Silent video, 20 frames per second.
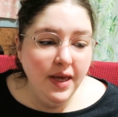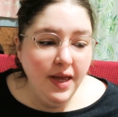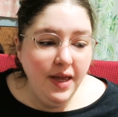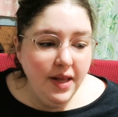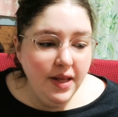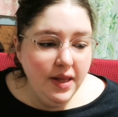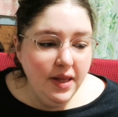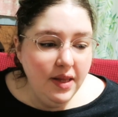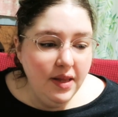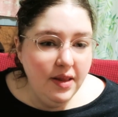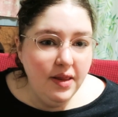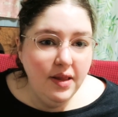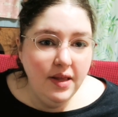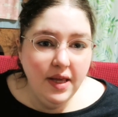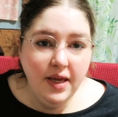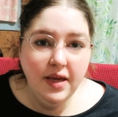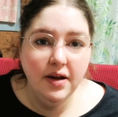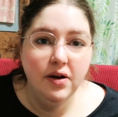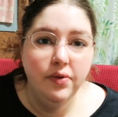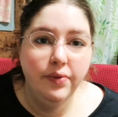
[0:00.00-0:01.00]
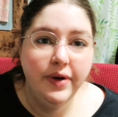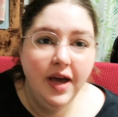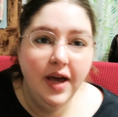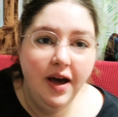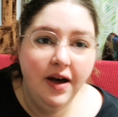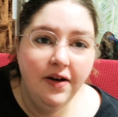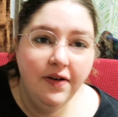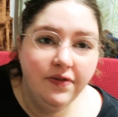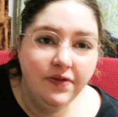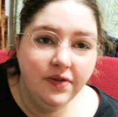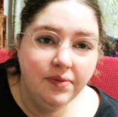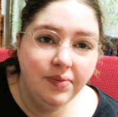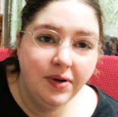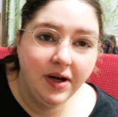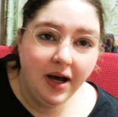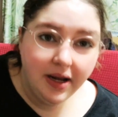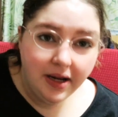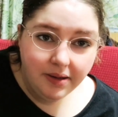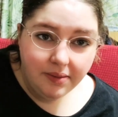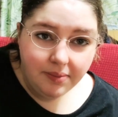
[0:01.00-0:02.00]
In here we have,
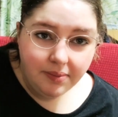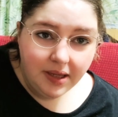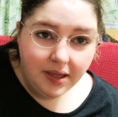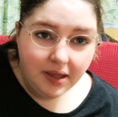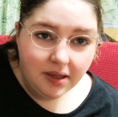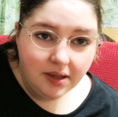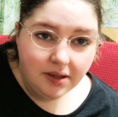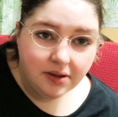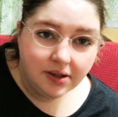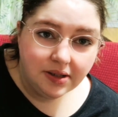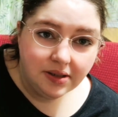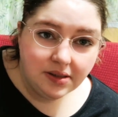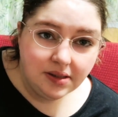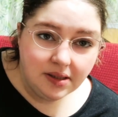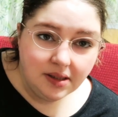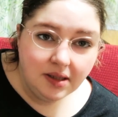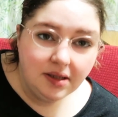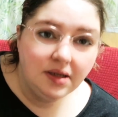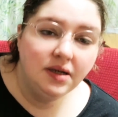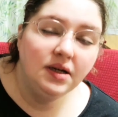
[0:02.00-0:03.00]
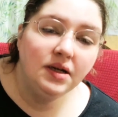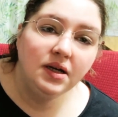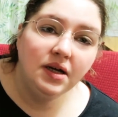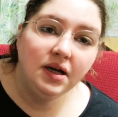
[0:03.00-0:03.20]
behind me, you can see